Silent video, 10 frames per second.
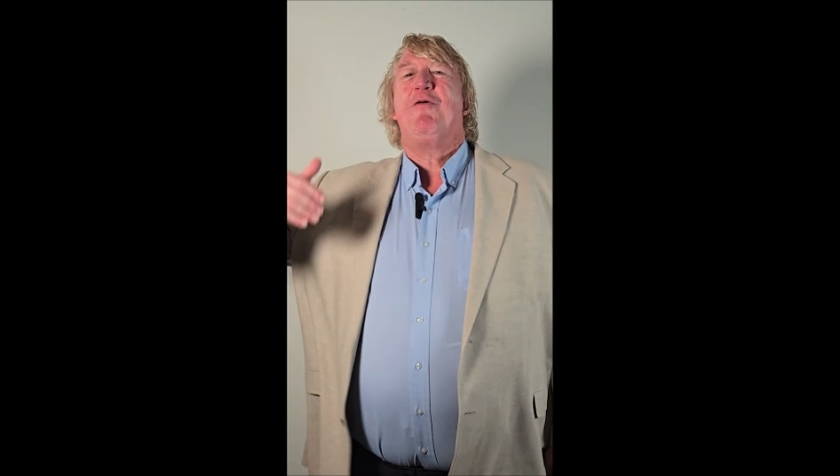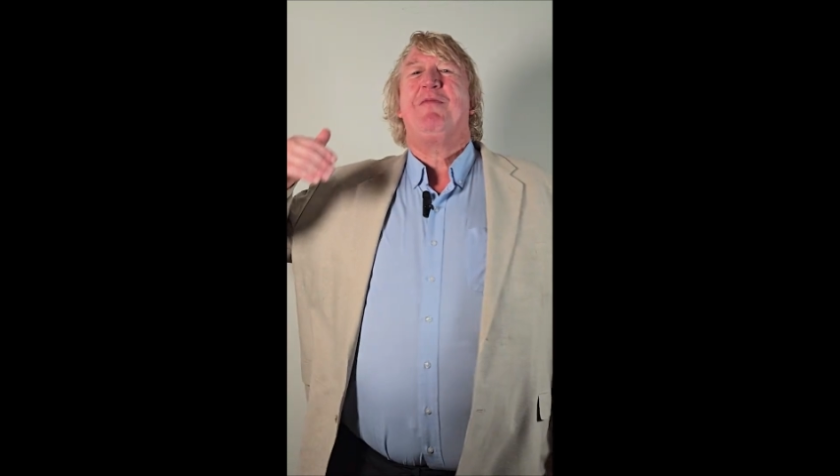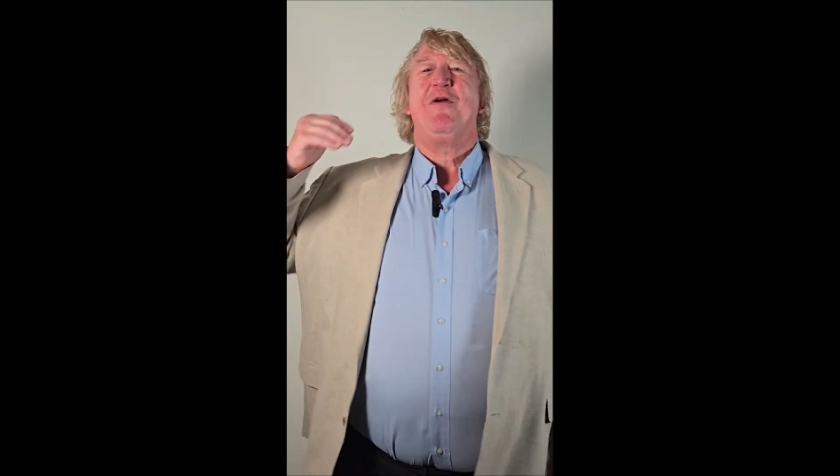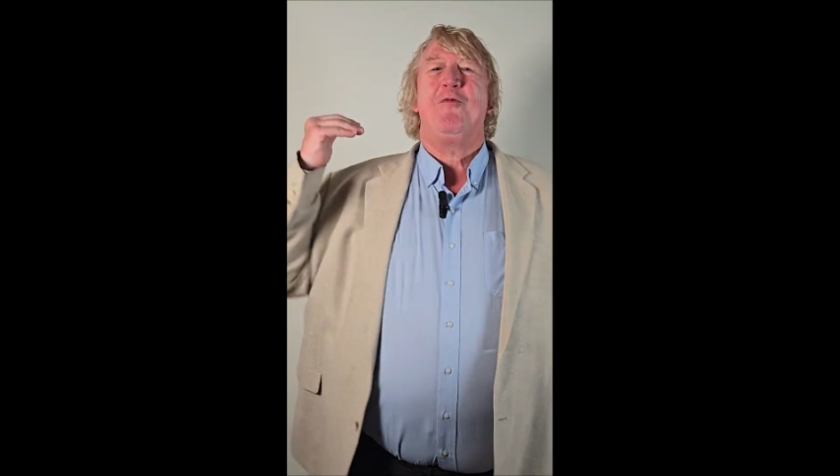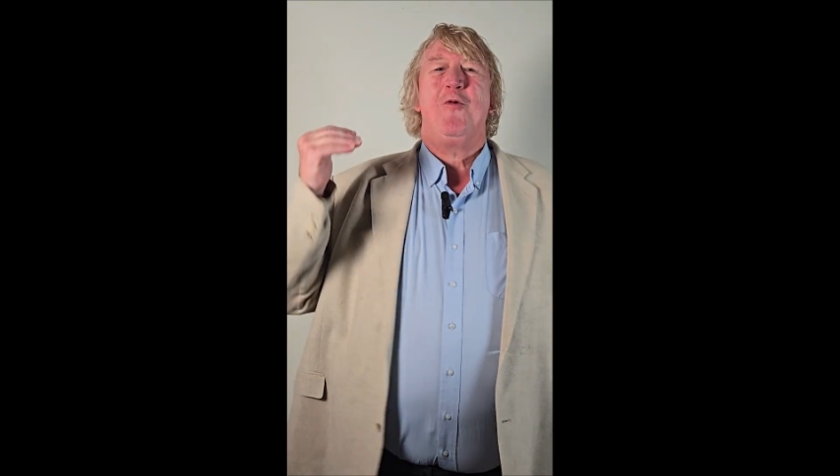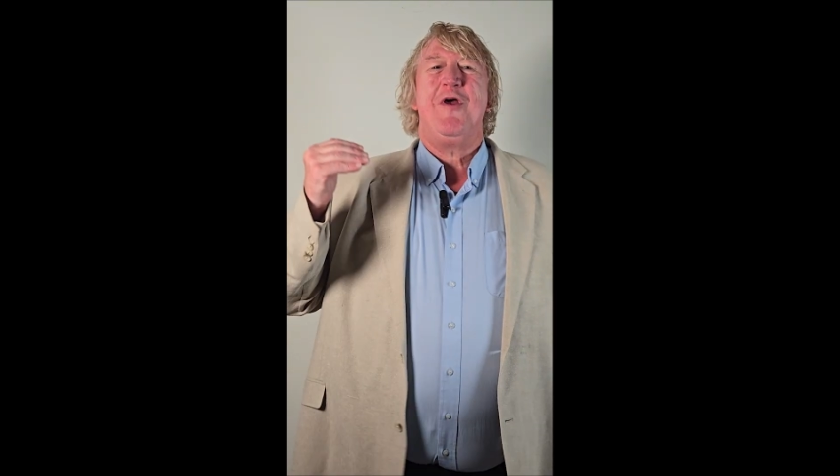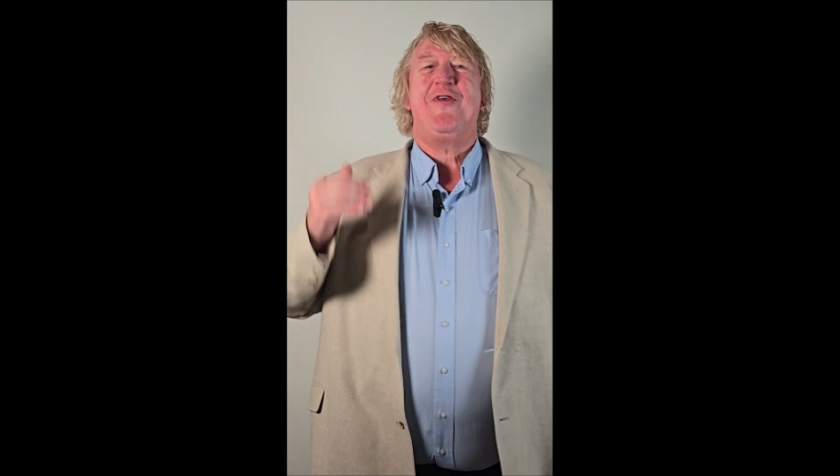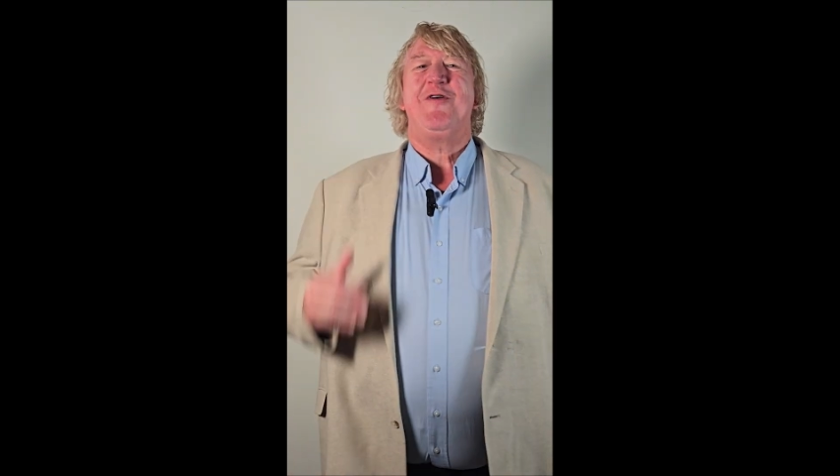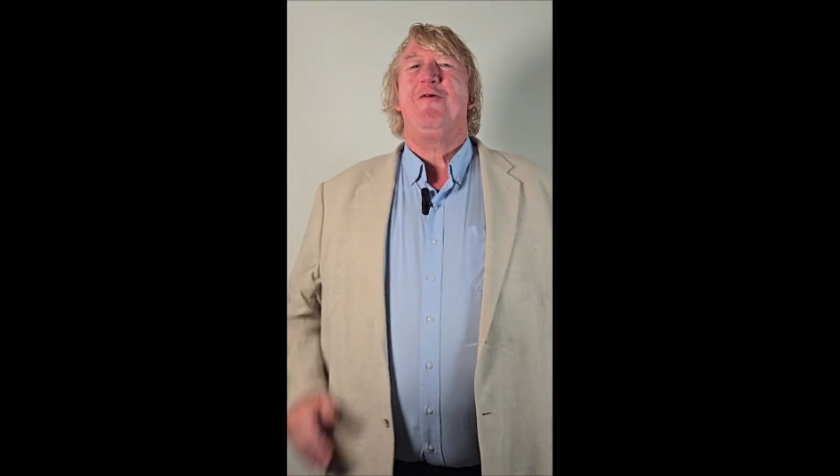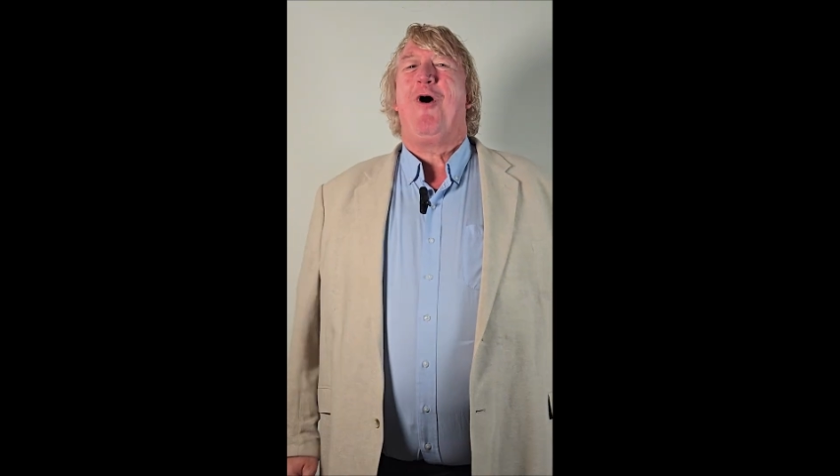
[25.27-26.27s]
will be
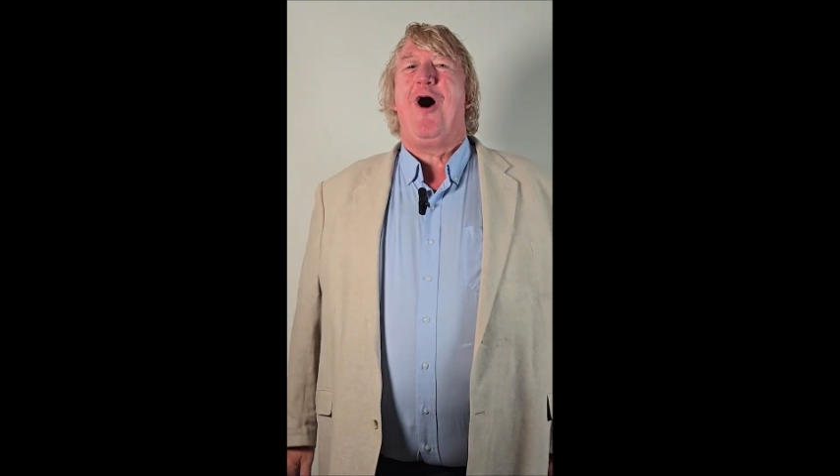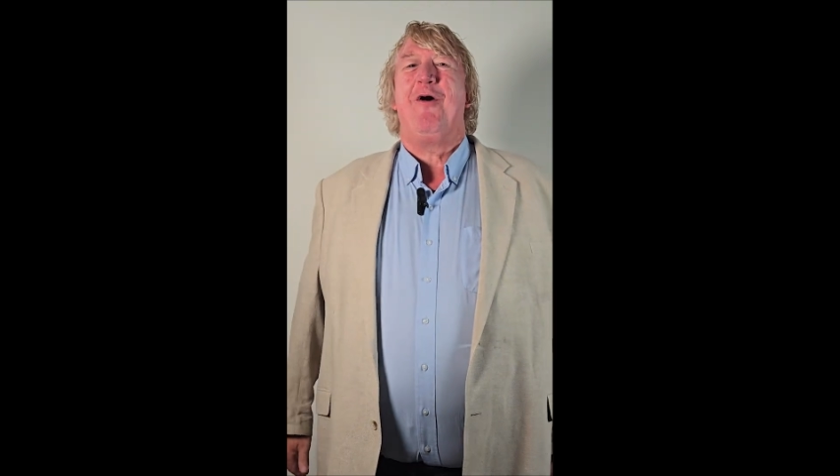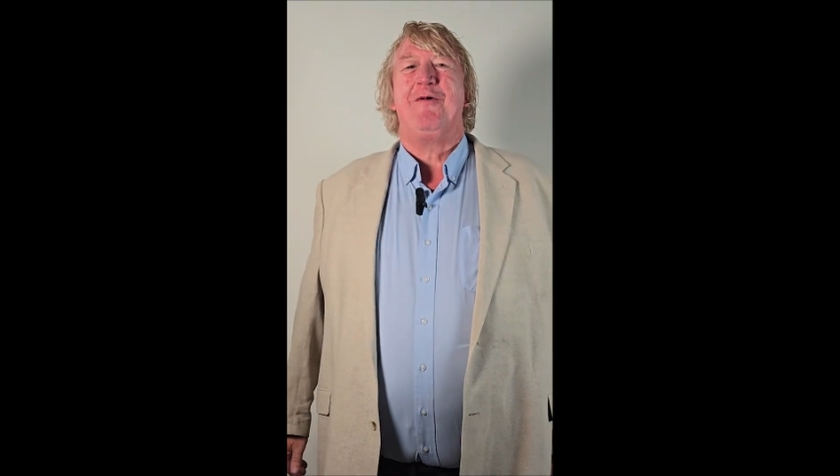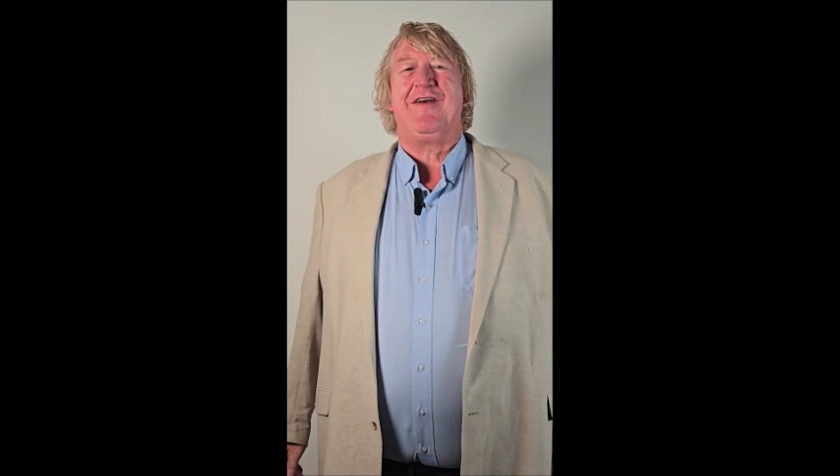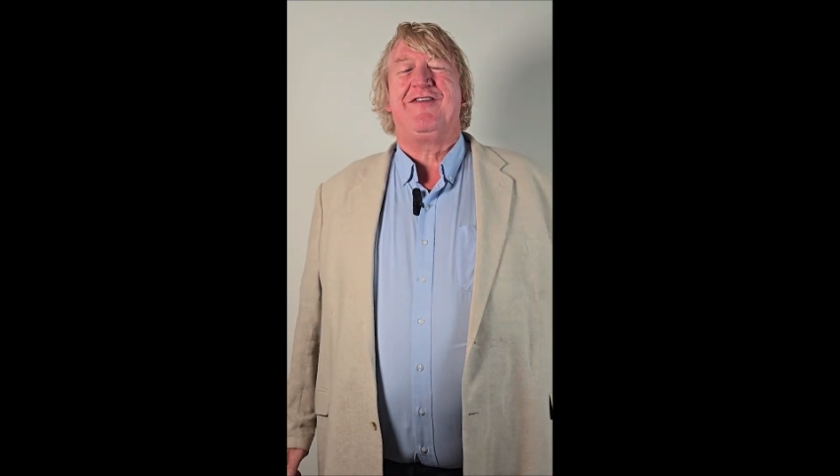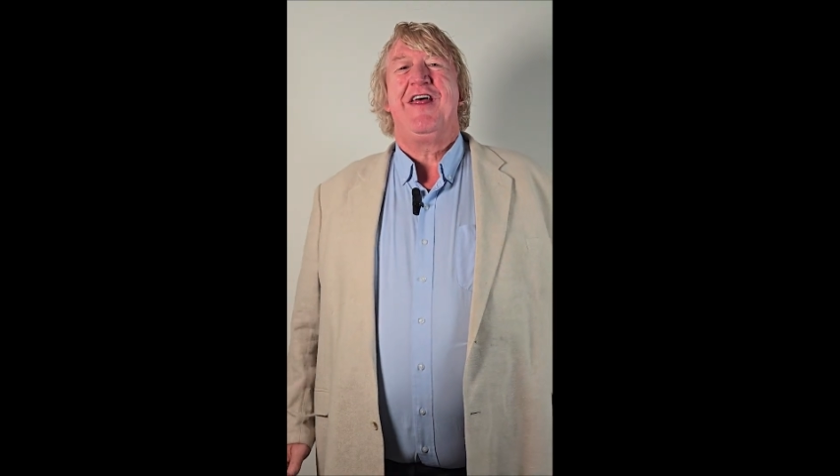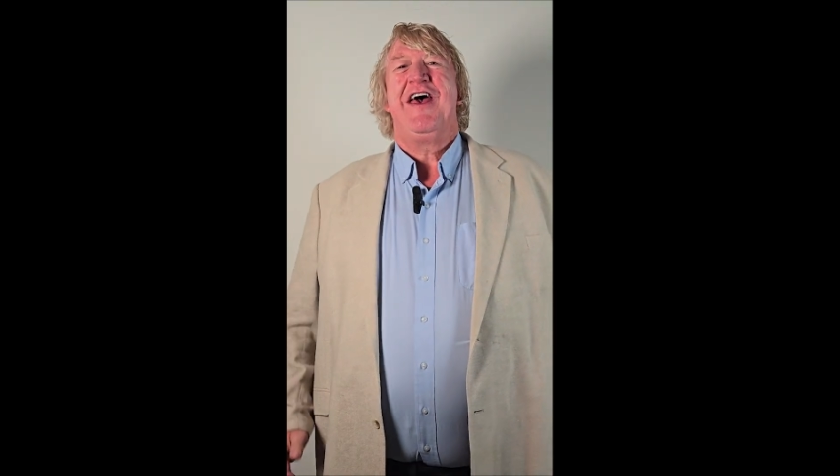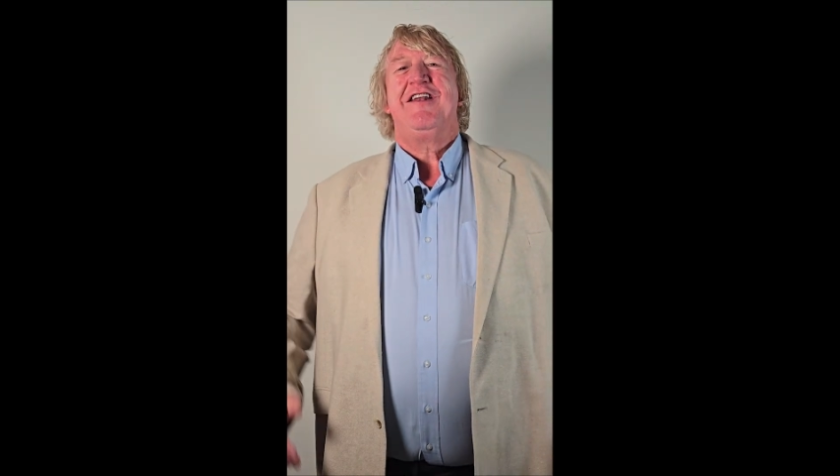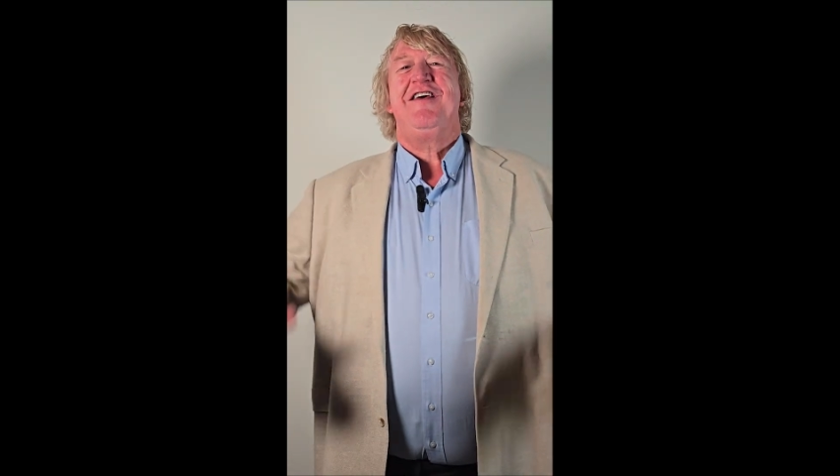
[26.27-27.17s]
with you always